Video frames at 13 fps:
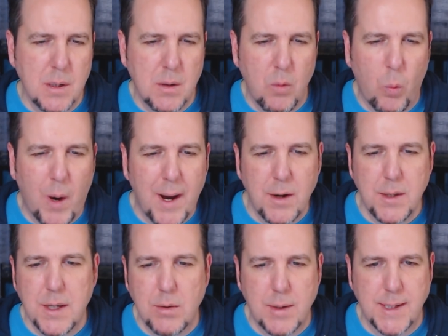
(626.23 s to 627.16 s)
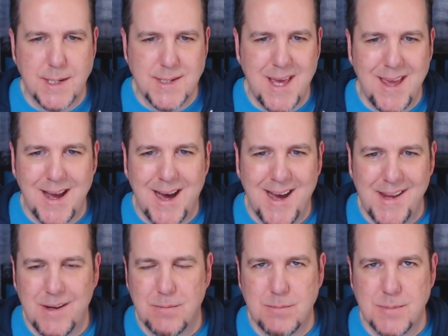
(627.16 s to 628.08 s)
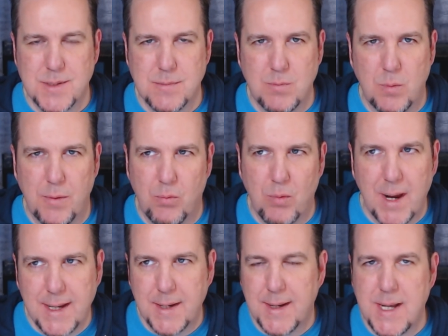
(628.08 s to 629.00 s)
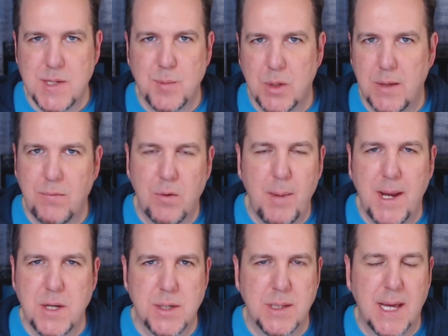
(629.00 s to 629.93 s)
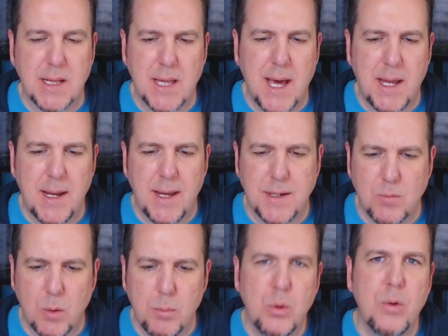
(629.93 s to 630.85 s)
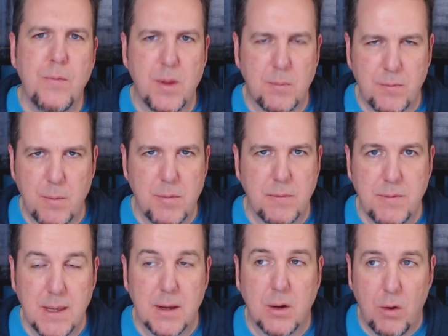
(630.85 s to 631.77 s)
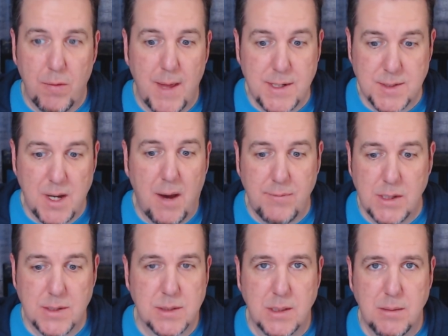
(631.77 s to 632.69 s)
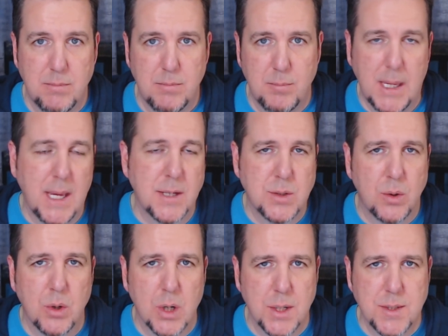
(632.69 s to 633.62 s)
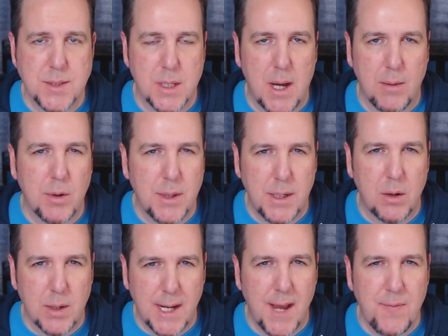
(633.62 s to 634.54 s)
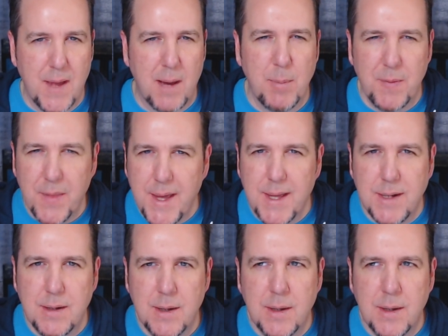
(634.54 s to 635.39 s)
why are you going to take items with recognizable information like that and remove them from the vehicle that is obviously being torched? I really don't get that. But then